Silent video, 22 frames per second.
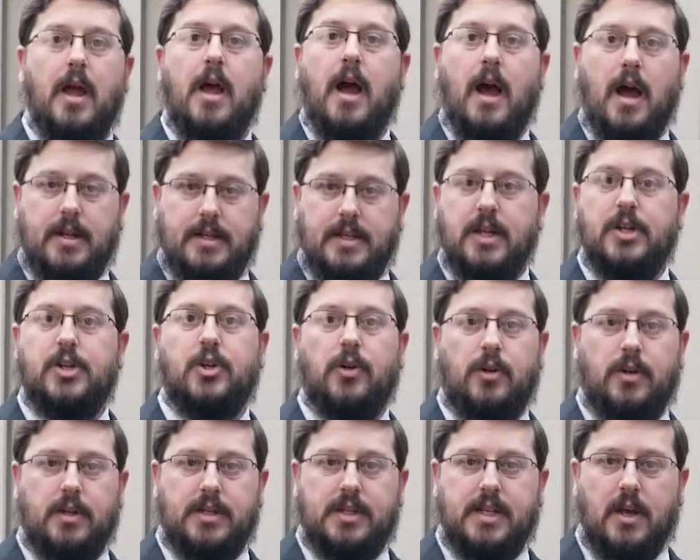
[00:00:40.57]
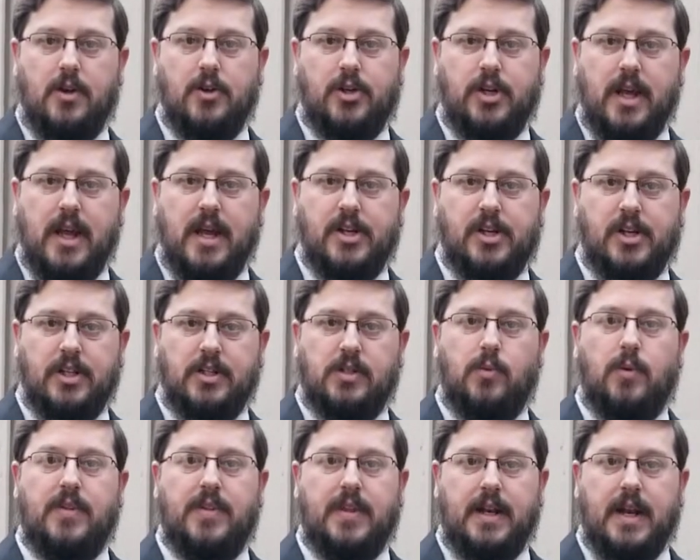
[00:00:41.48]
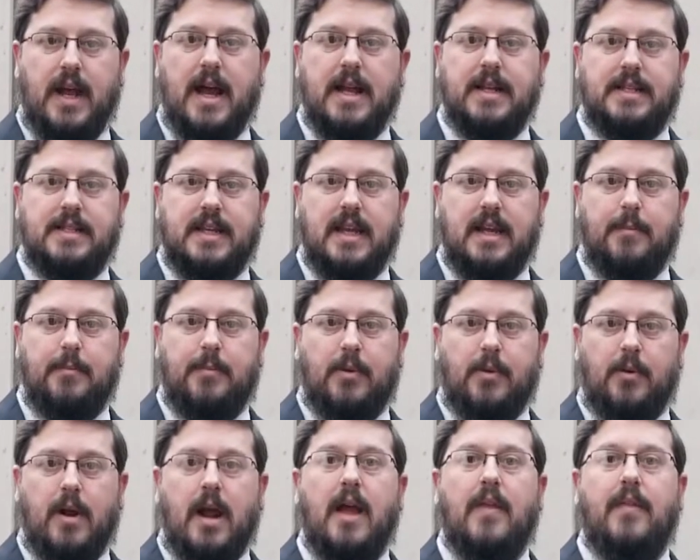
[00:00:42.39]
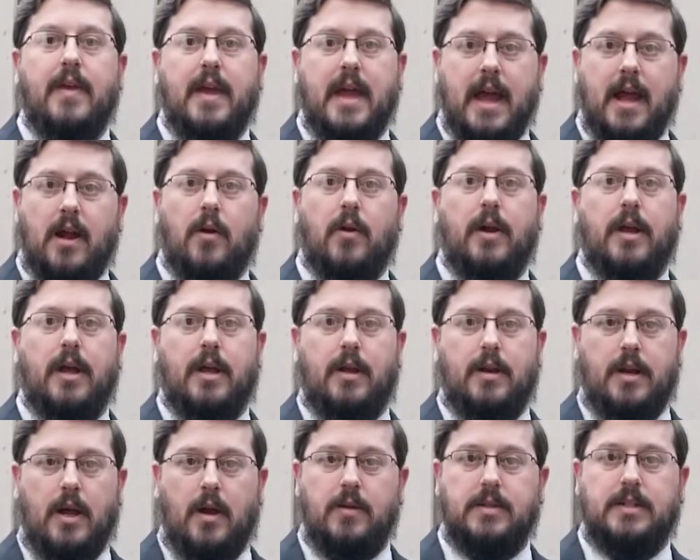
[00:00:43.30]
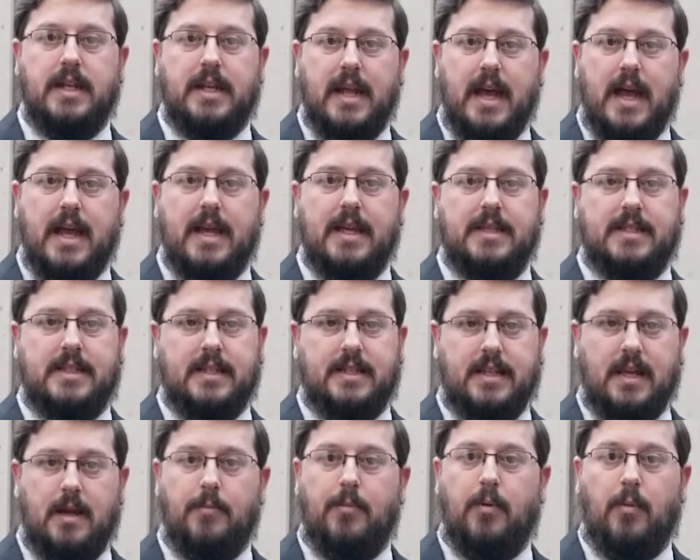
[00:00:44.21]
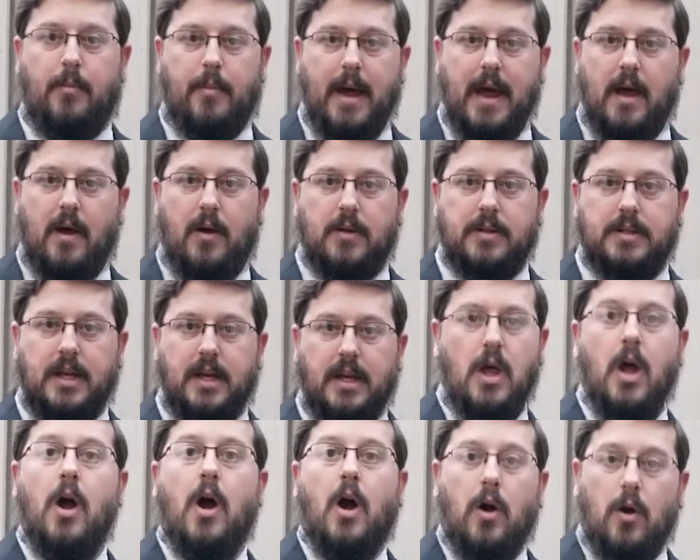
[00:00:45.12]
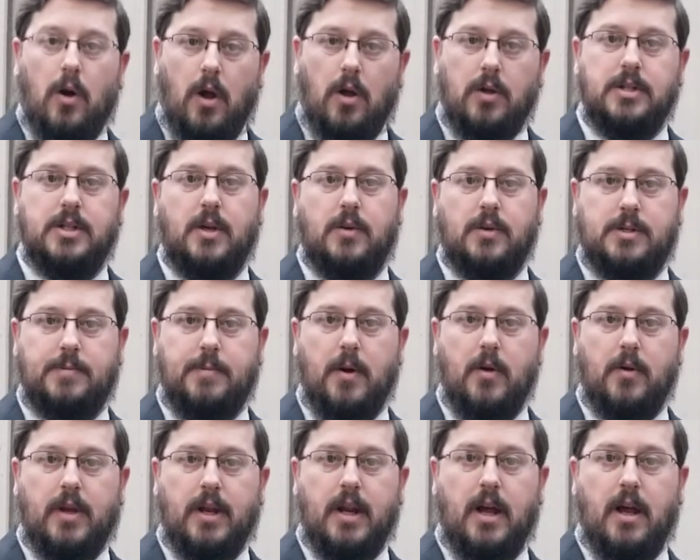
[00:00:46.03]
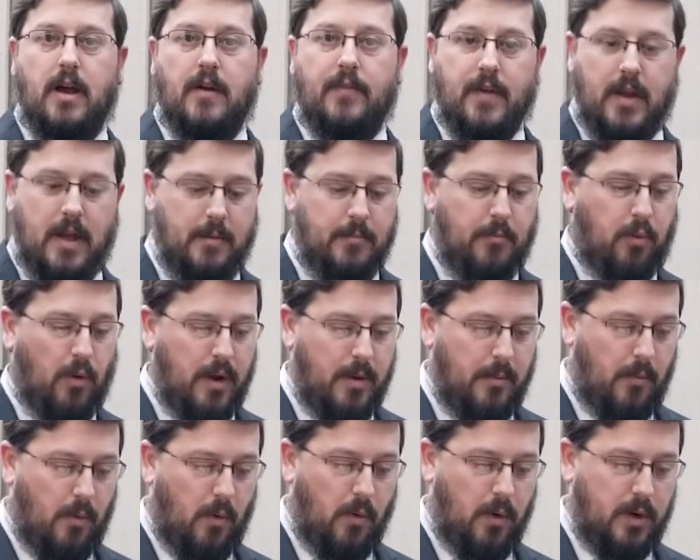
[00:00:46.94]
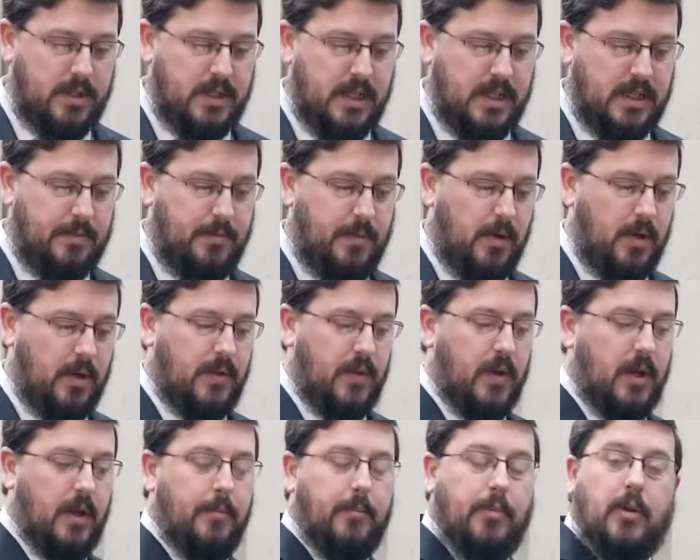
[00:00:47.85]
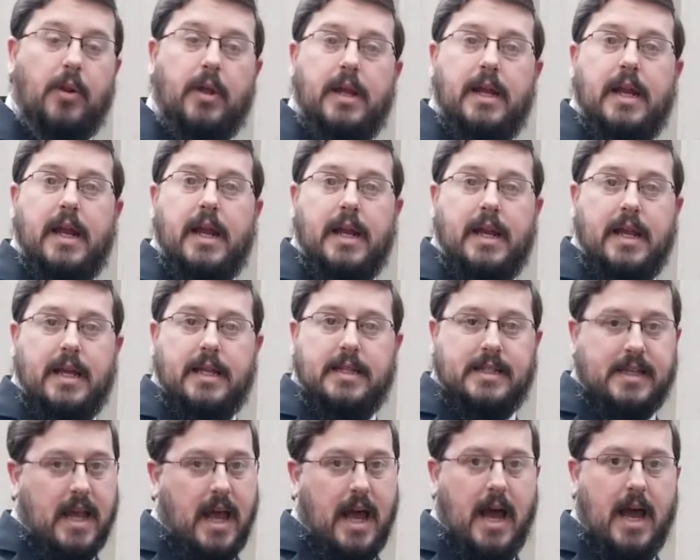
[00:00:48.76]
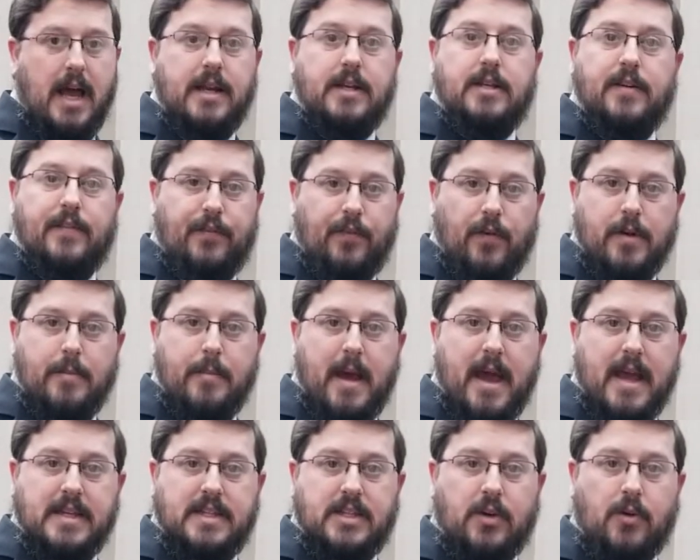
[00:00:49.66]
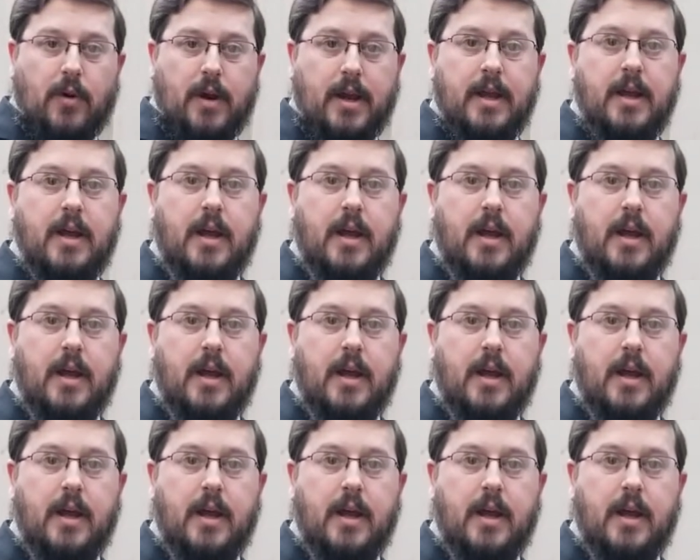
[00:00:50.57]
Additional associations with the Knights Templar and the area known today as the Temple Mount are also spoken of in Brent Morris's book, The Complete Idiot's Guide to Freemasonry.